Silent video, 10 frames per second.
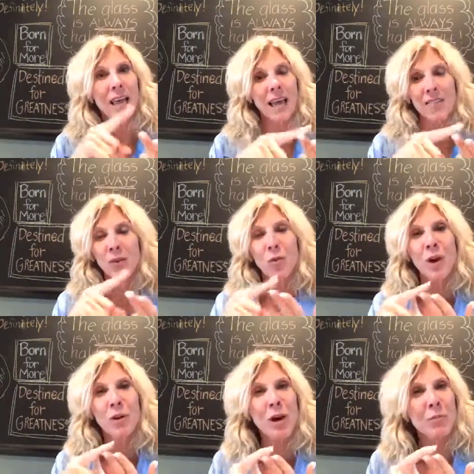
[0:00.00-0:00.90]
And then
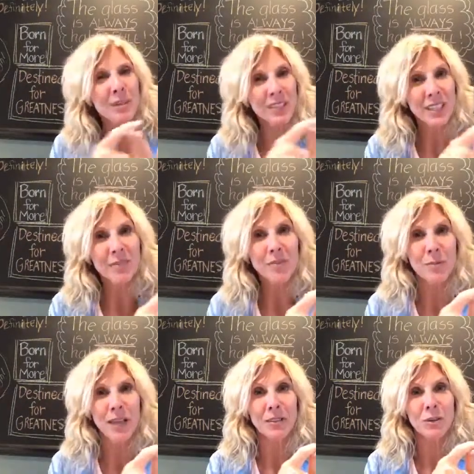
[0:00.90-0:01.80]
what do I believe
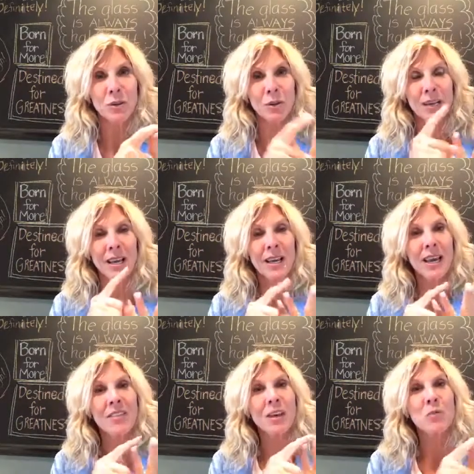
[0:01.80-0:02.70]
from that story?
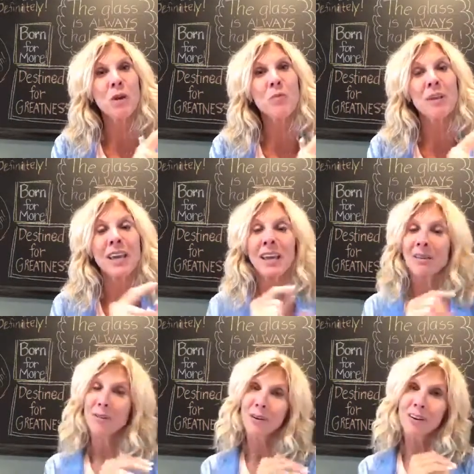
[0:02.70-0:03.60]
And then what
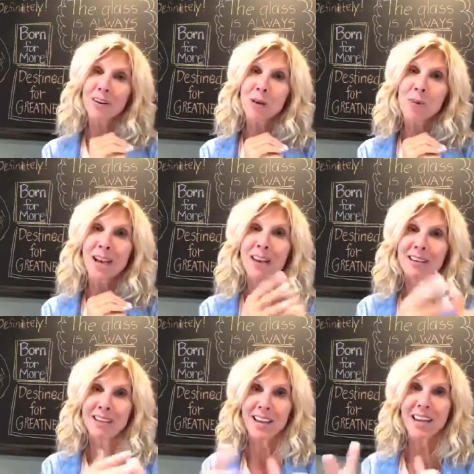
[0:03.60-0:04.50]
behavior am I
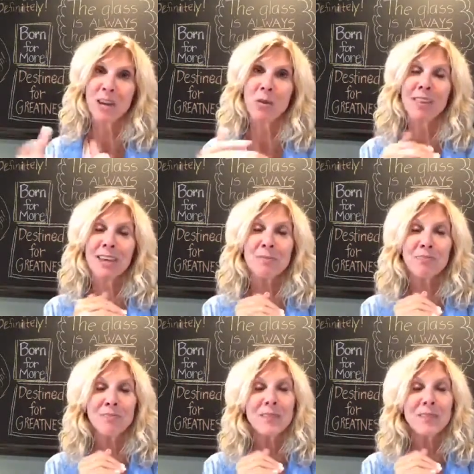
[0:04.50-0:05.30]
taking with it?